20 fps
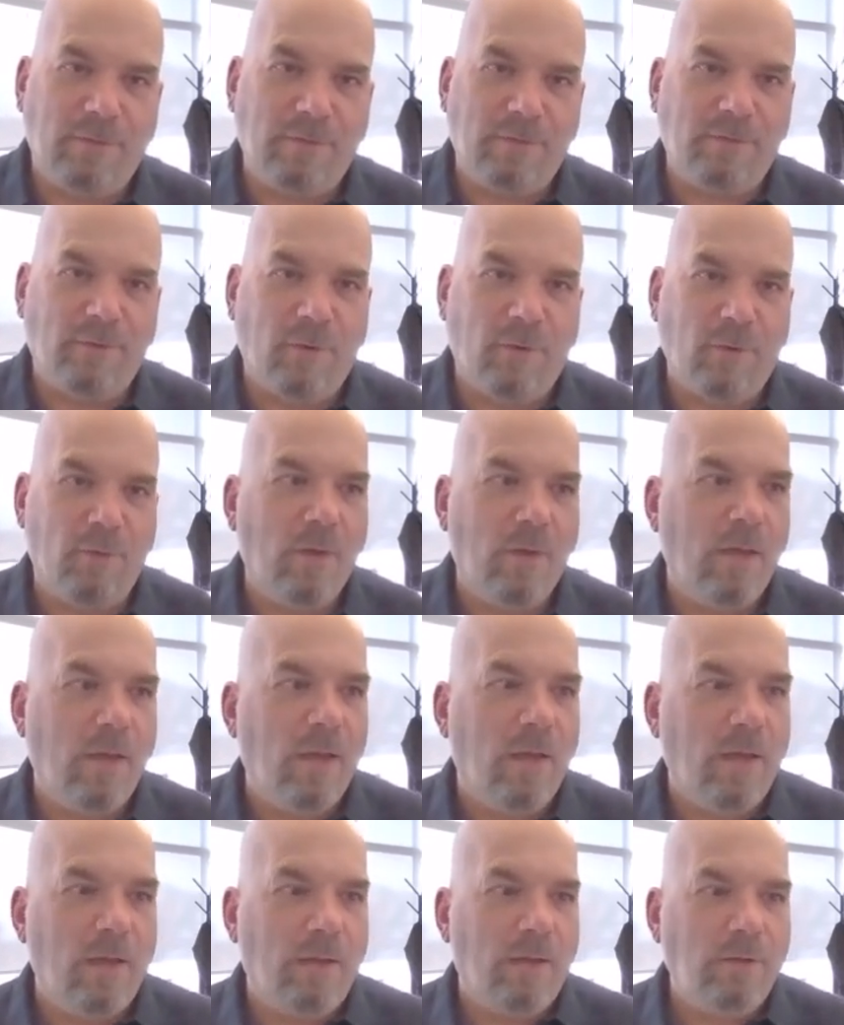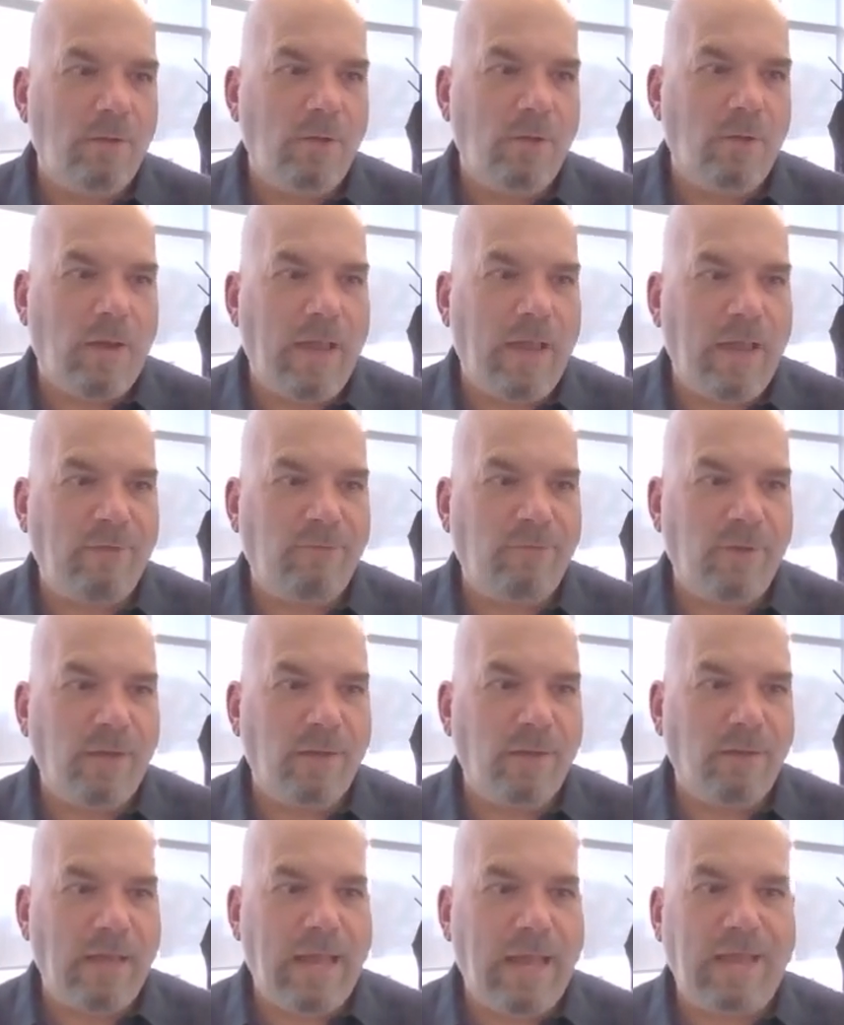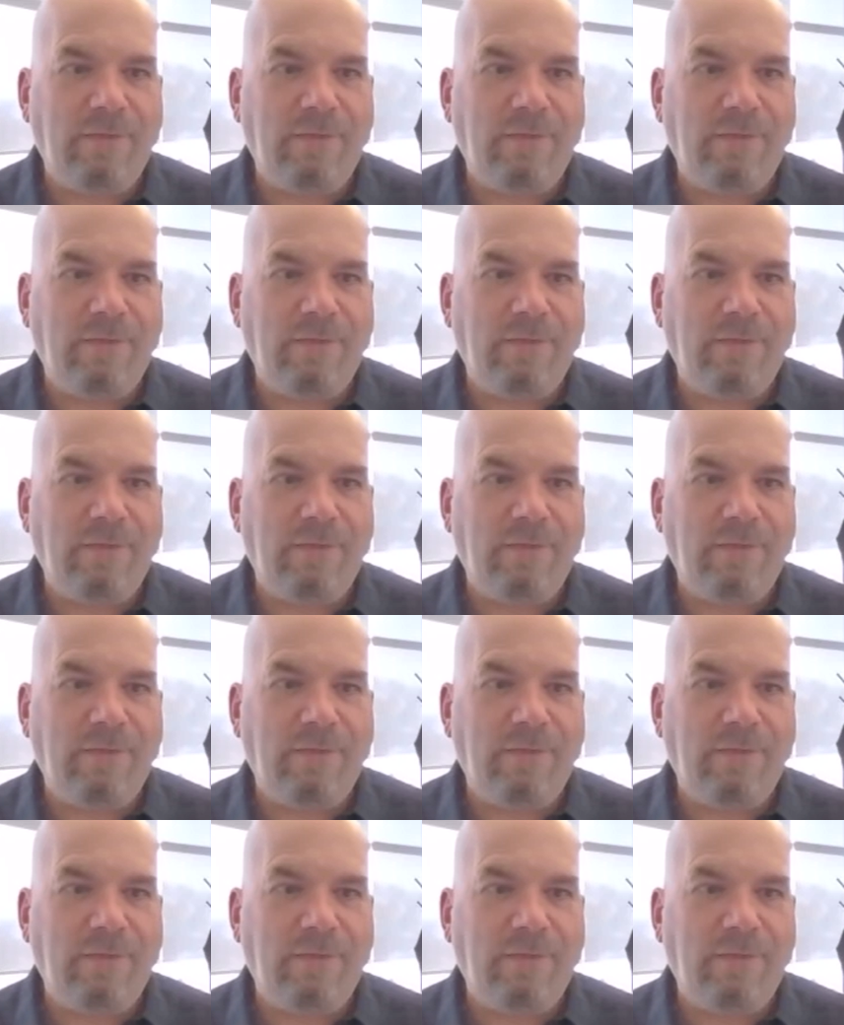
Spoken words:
And so, you know, having